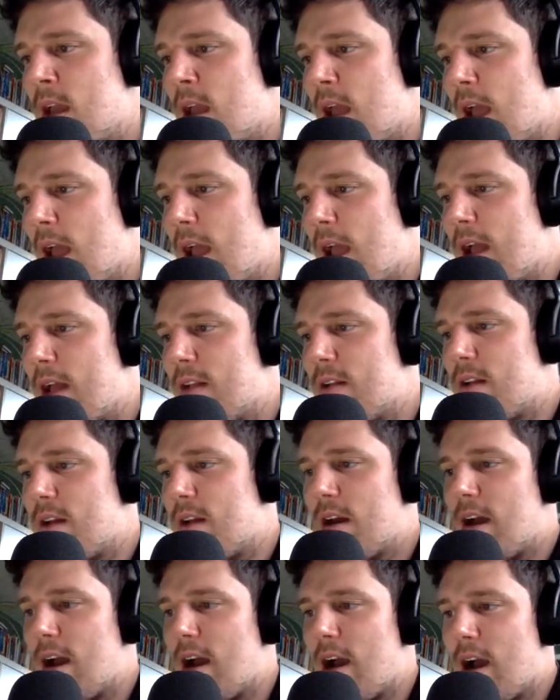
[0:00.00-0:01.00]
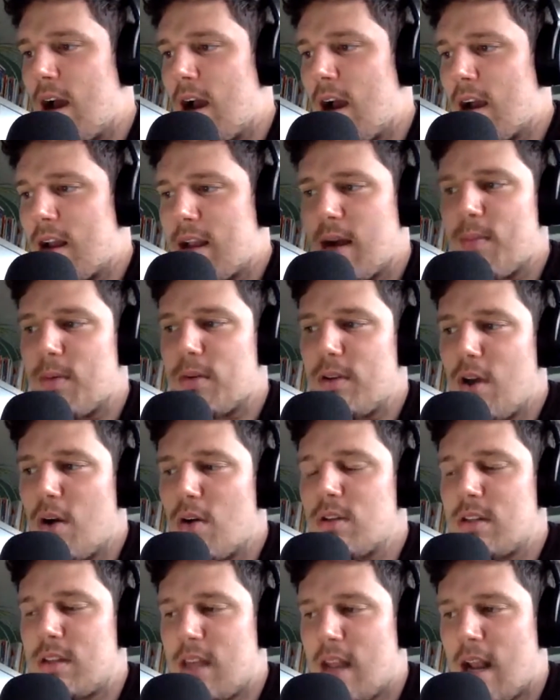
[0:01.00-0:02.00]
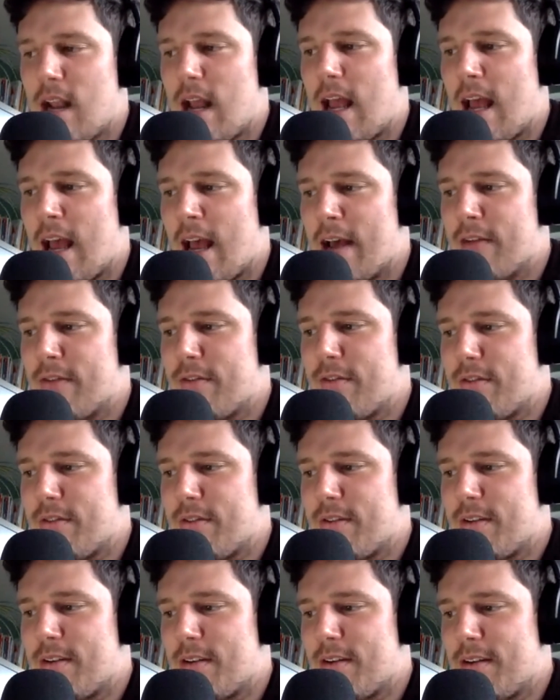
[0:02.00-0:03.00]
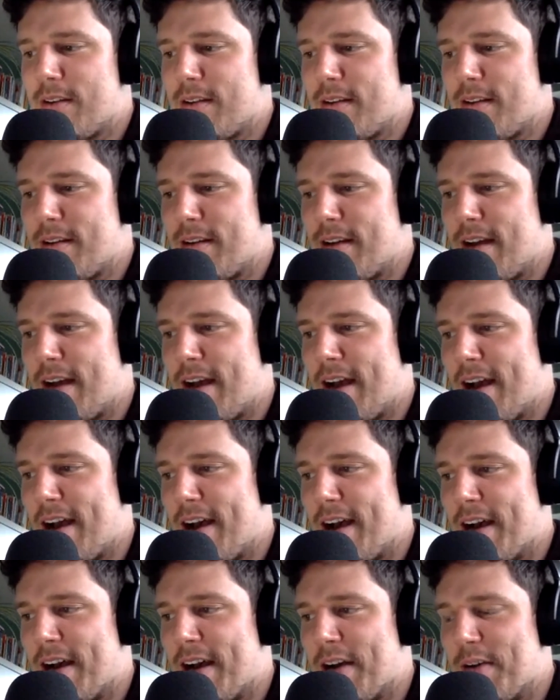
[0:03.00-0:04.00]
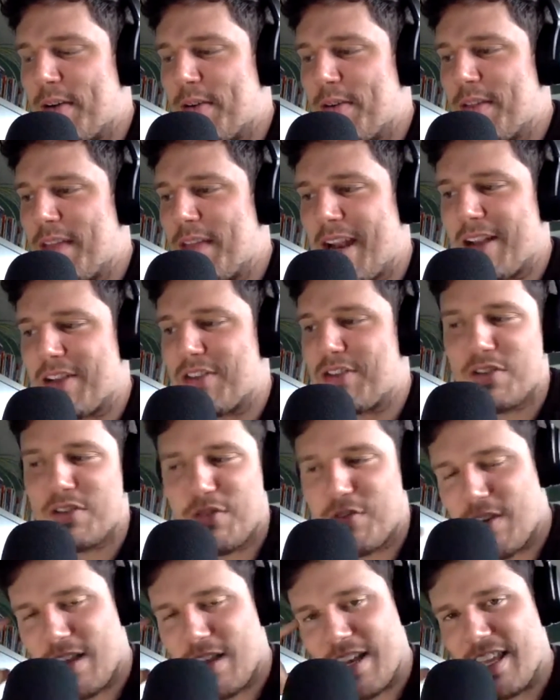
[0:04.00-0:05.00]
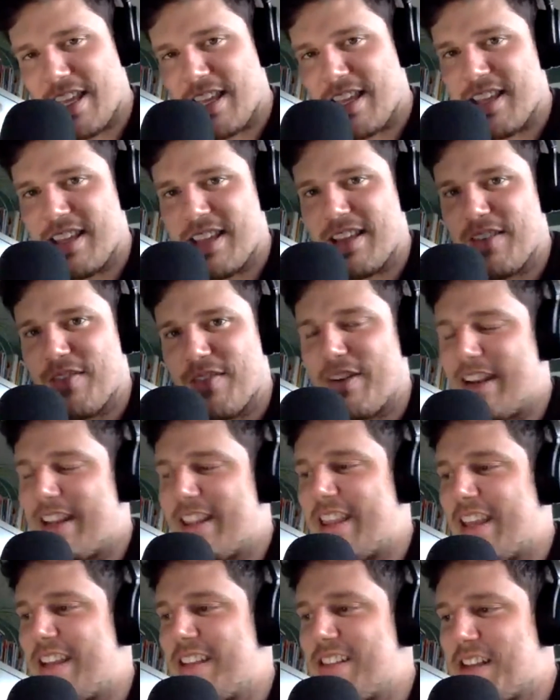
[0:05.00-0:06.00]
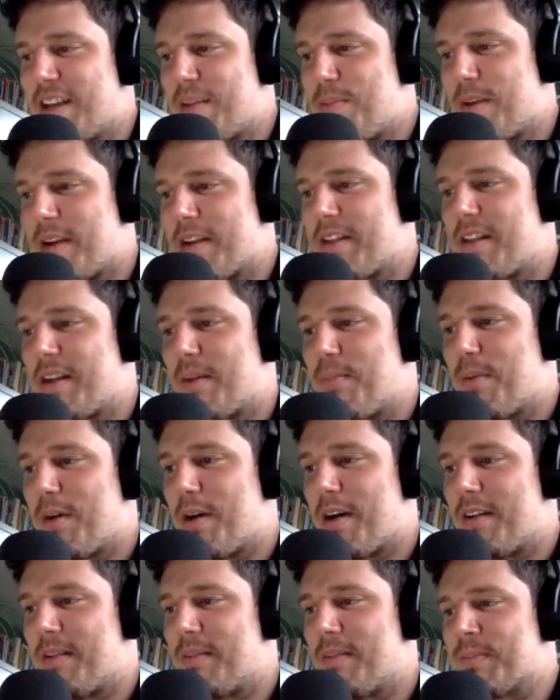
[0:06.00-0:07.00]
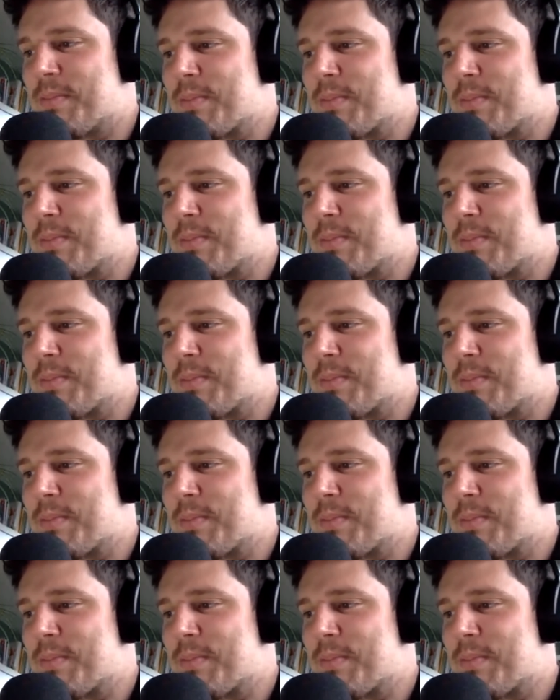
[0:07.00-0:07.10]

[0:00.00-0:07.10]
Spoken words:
And a couple of notes that I have that are just funny things I picked up on.